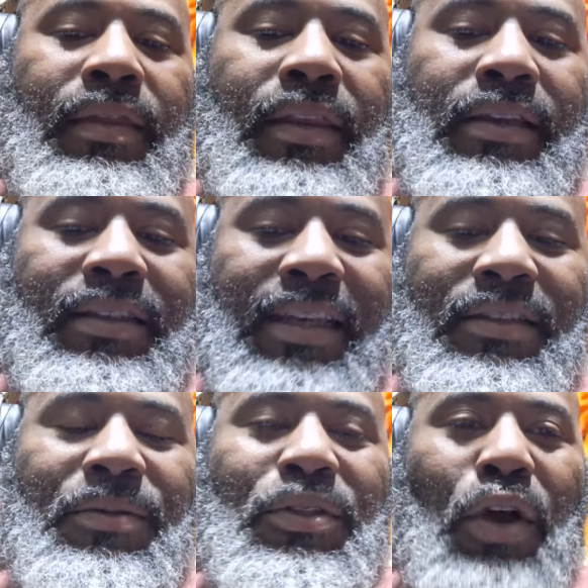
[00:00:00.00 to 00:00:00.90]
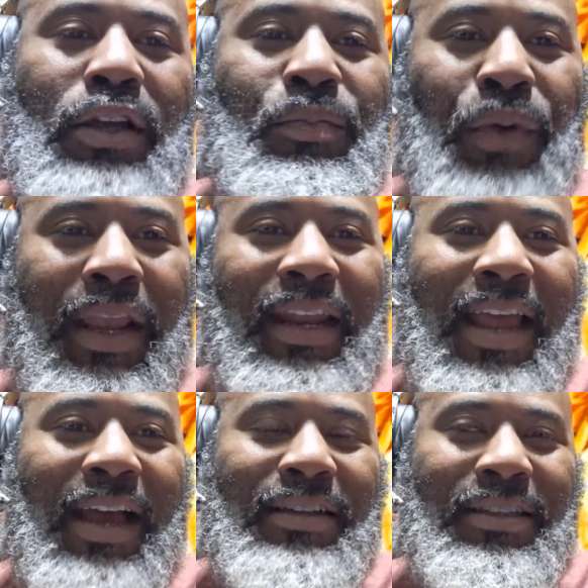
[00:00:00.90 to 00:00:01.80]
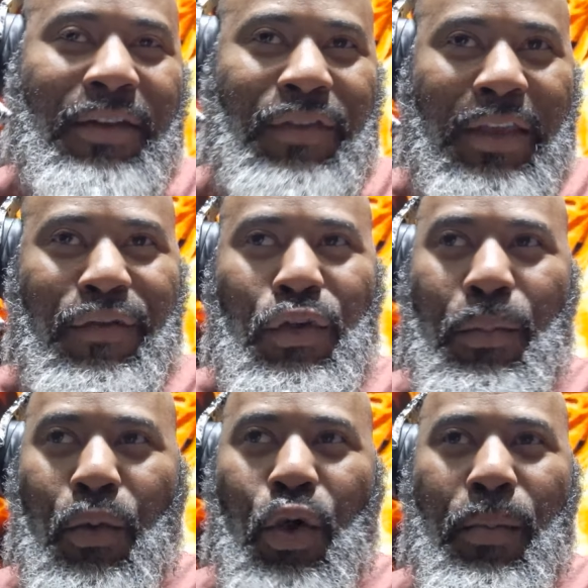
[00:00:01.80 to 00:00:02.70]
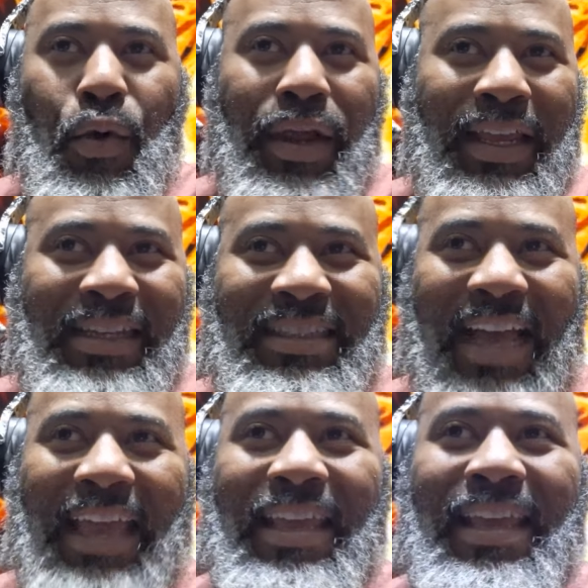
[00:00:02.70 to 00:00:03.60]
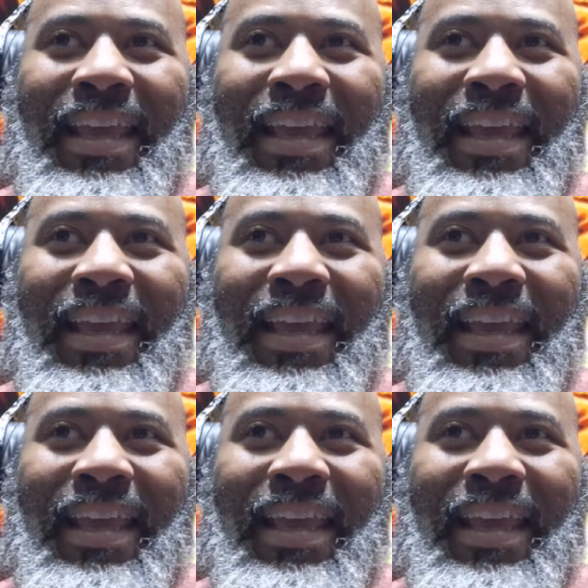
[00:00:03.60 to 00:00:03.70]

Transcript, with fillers: the system starts breaking down stuff, giving you more and more insight,